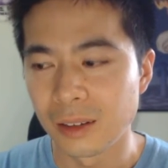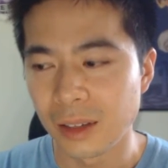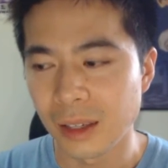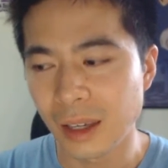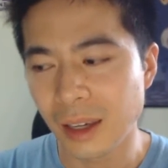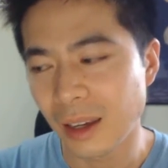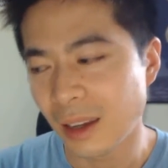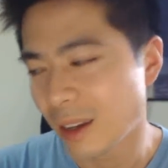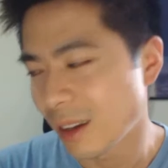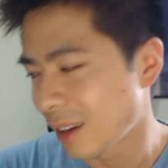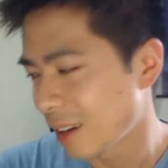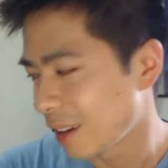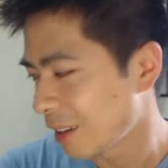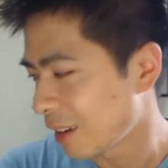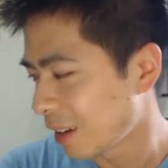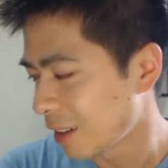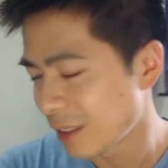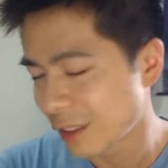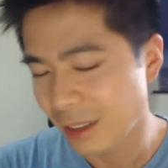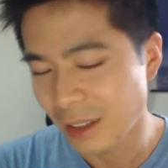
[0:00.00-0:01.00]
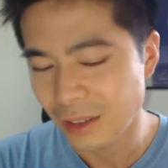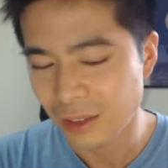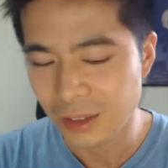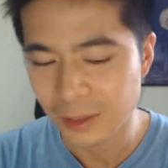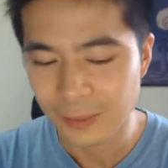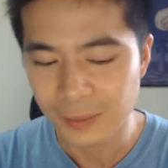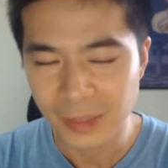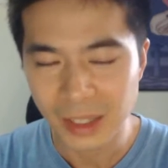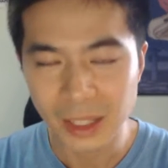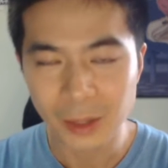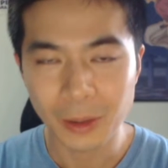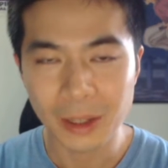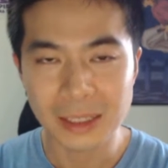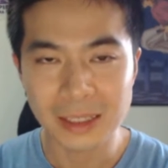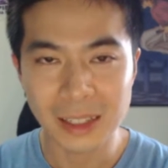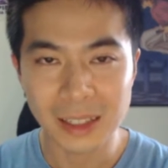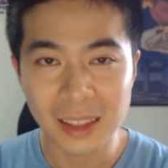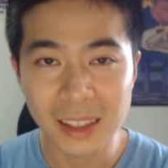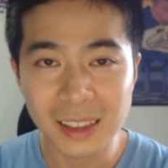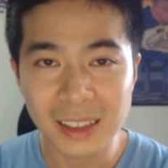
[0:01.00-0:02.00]
yeah, I just love it.
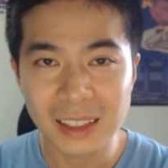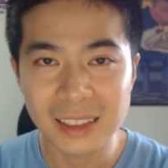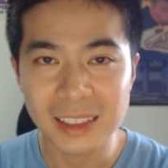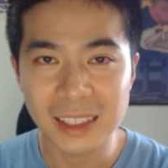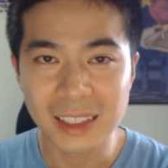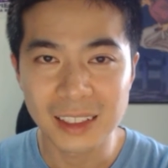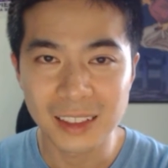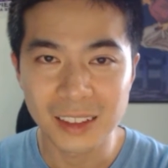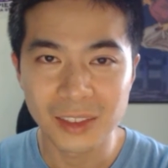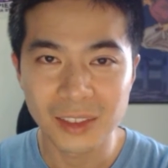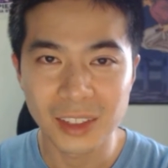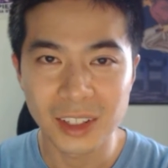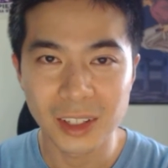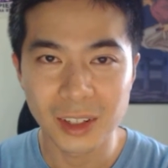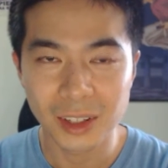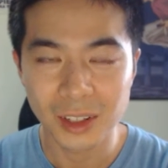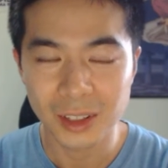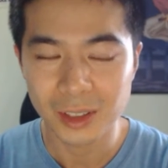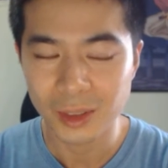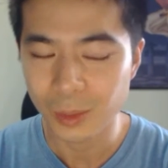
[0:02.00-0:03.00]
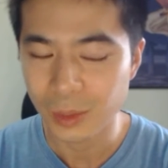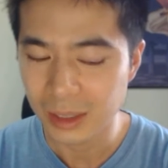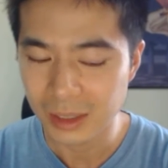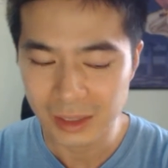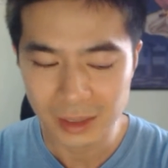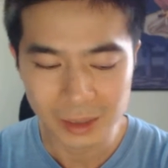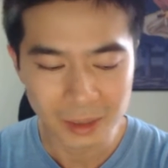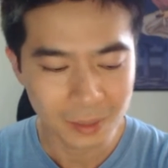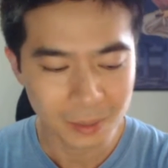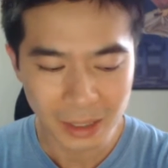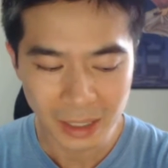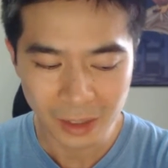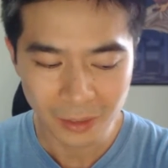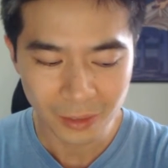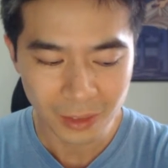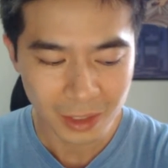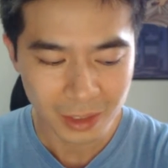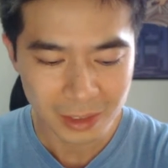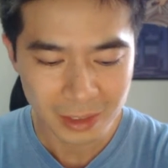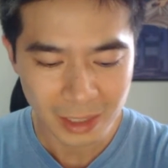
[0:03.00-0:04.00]
Anyways, I think that's the end of the video. I just wanted to make
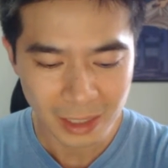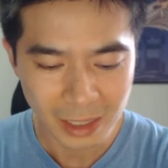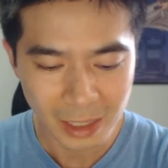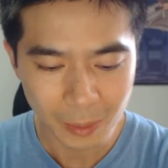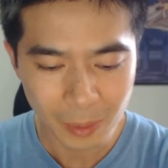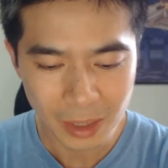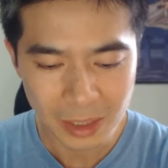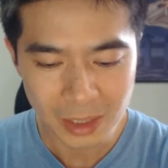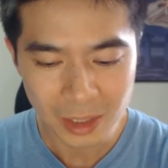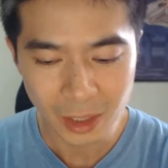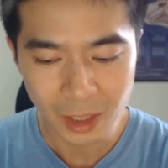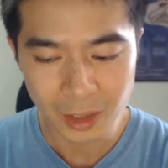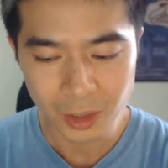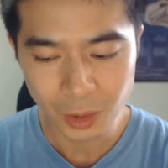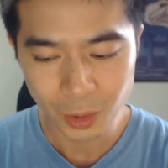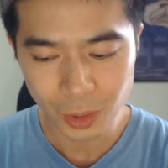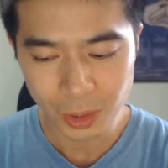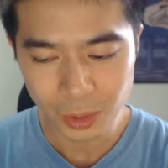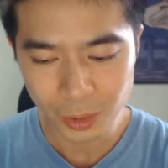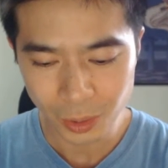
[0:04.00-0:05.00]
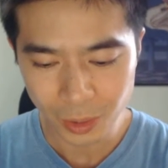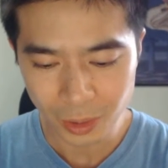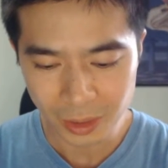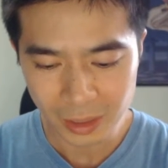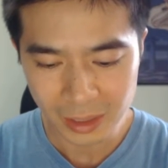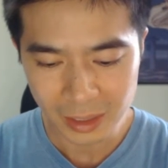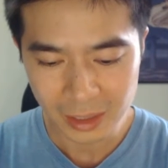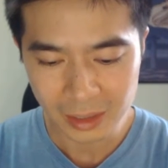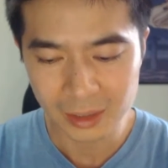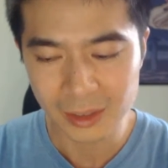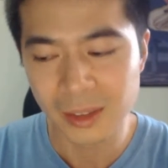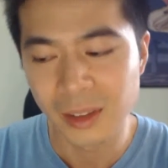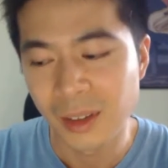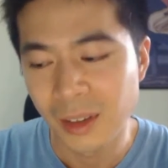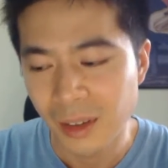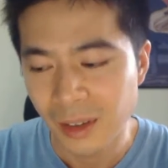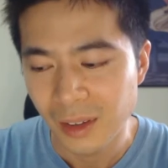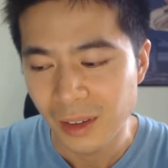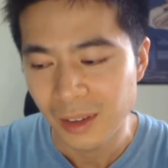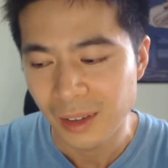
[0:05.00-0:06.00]
a video saying how much I enjoy drawing, and
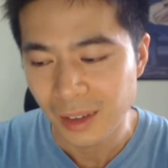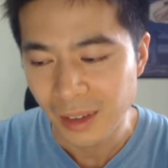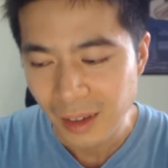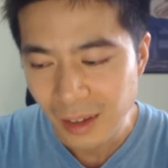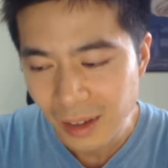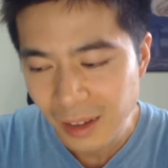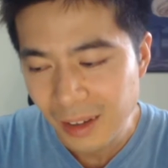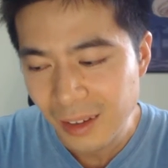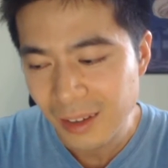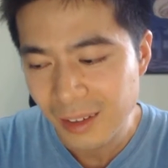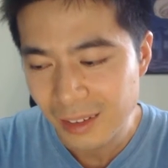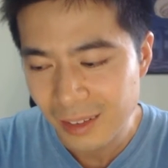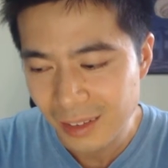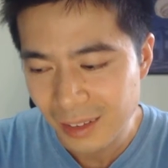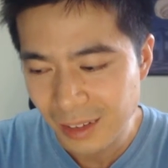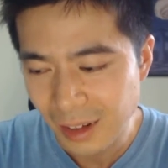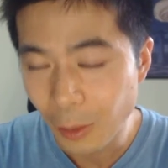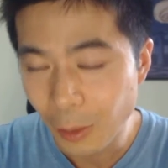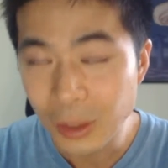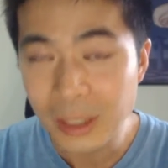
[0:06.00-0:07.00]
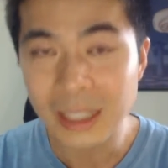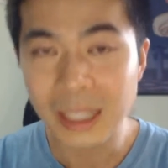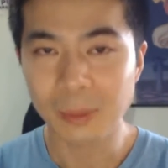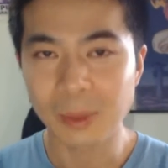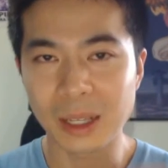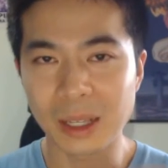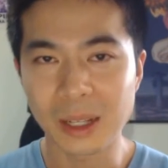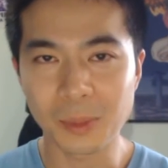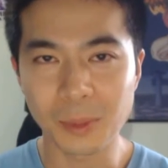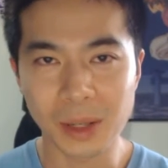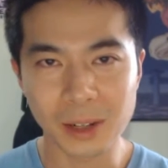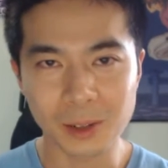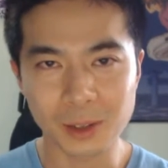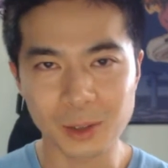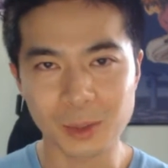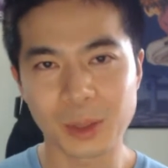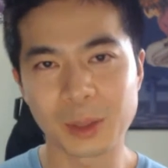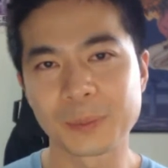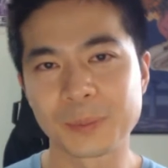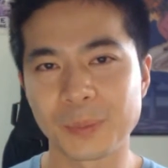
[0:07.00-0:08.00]
yeah, I want to keep getting better
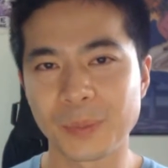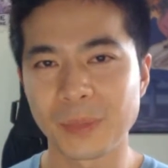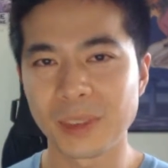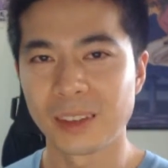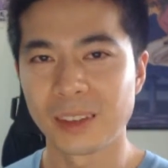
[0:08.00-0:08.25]
as well.